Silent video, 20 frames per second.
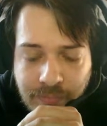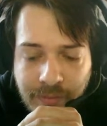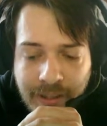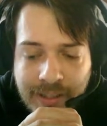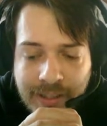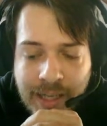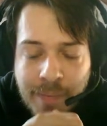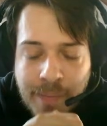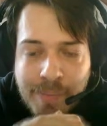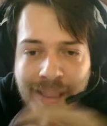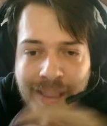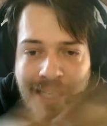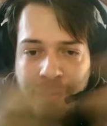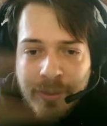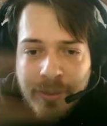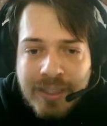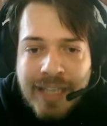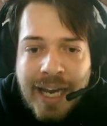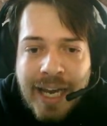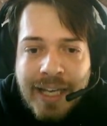it can be
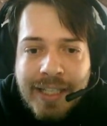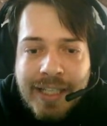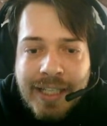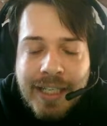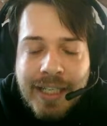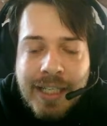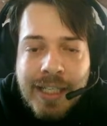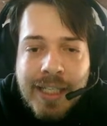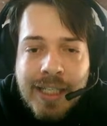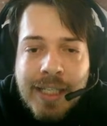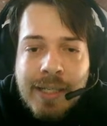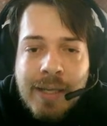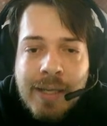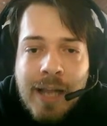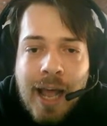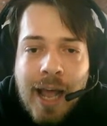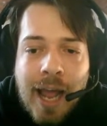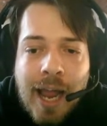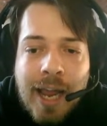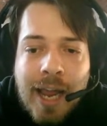irritating,
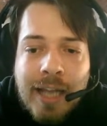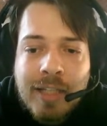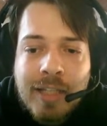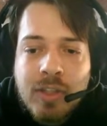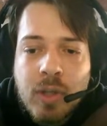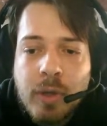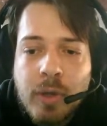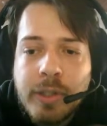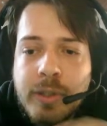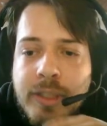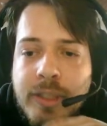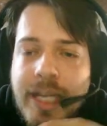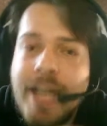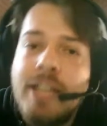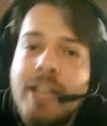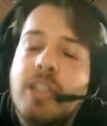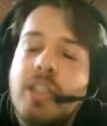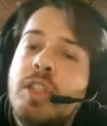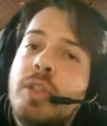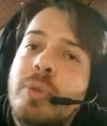and so you
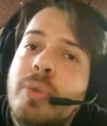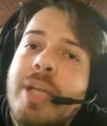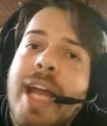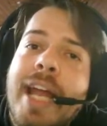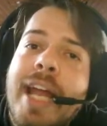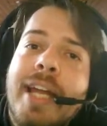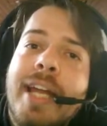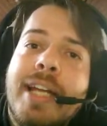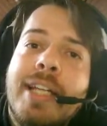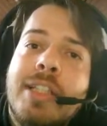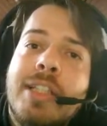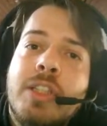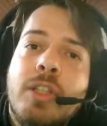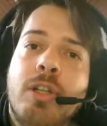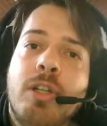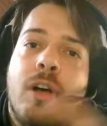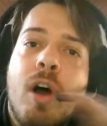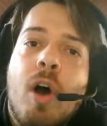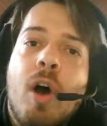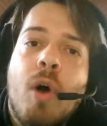can create
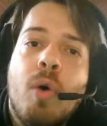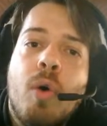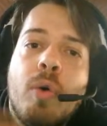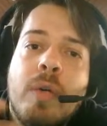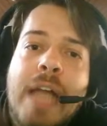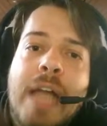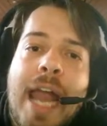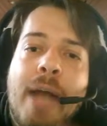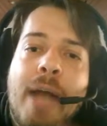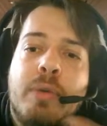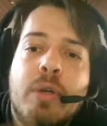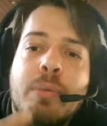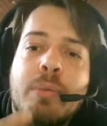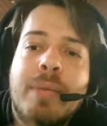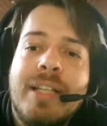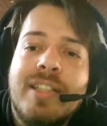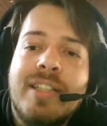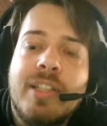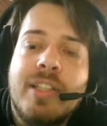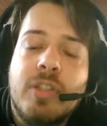your own error
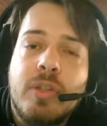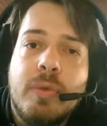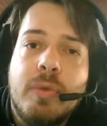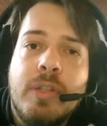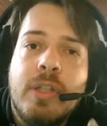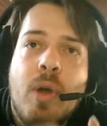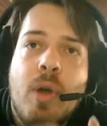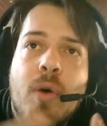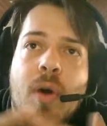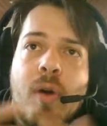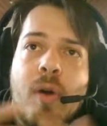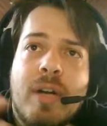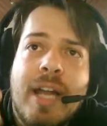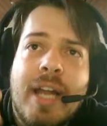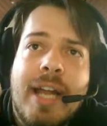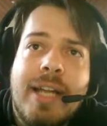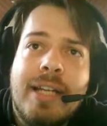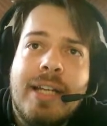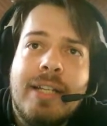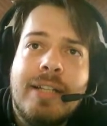message. So we know,
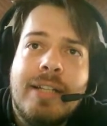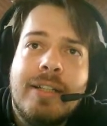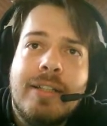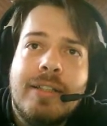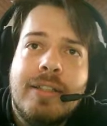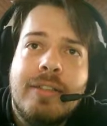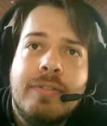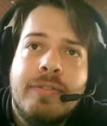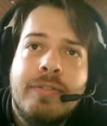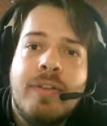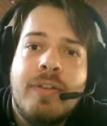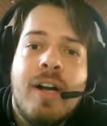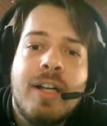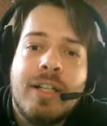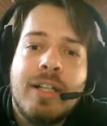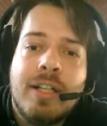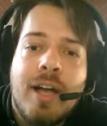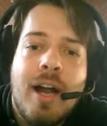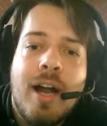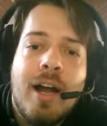okay,
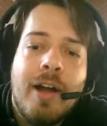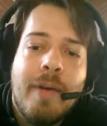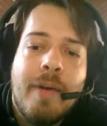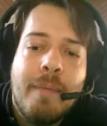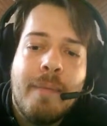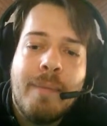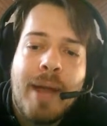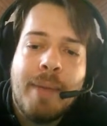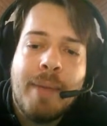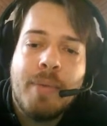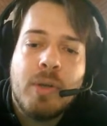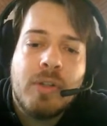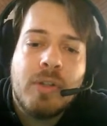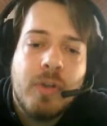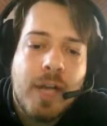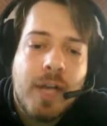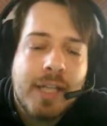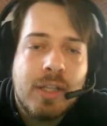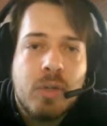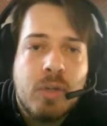fuck, I'm not
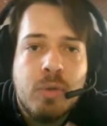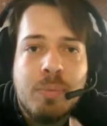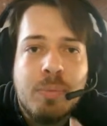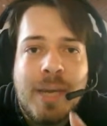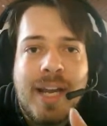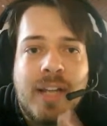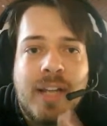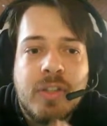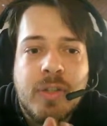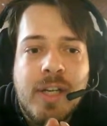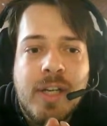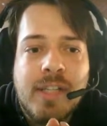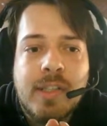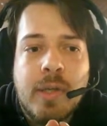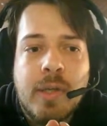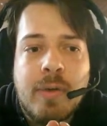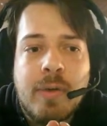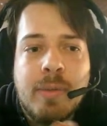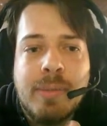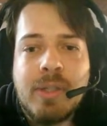connected to my SQL
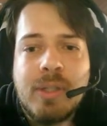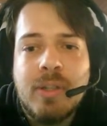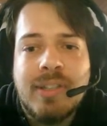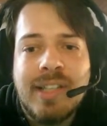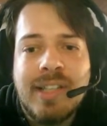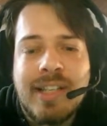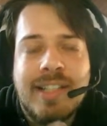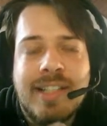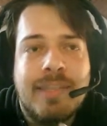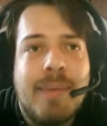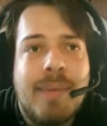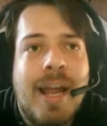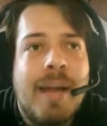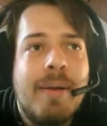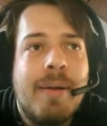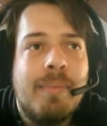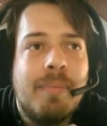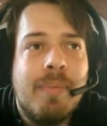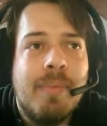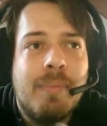server because that is
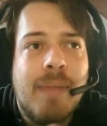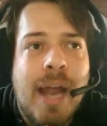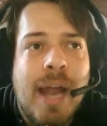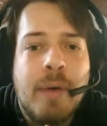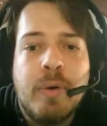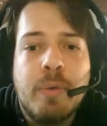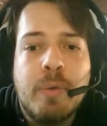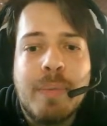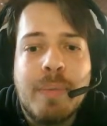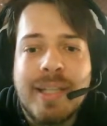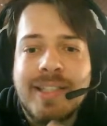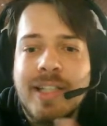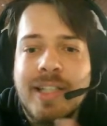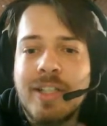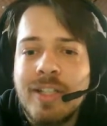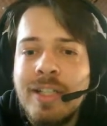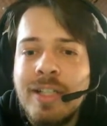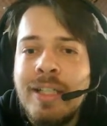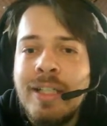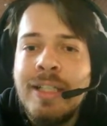my error
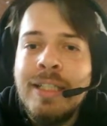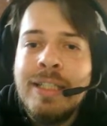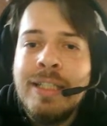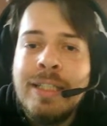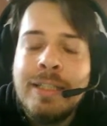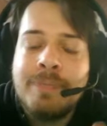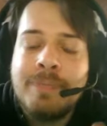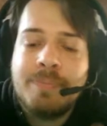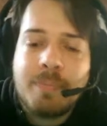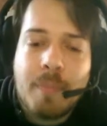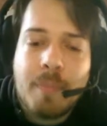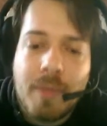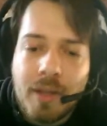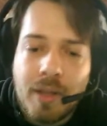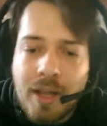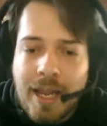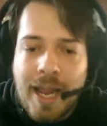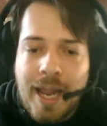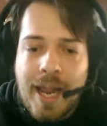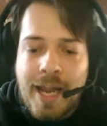message.
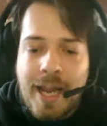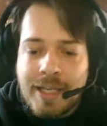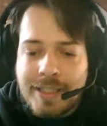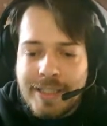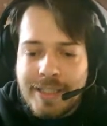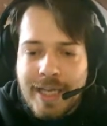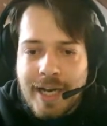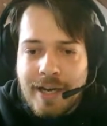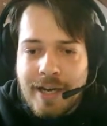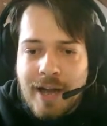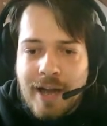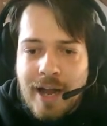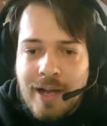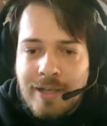And yeah,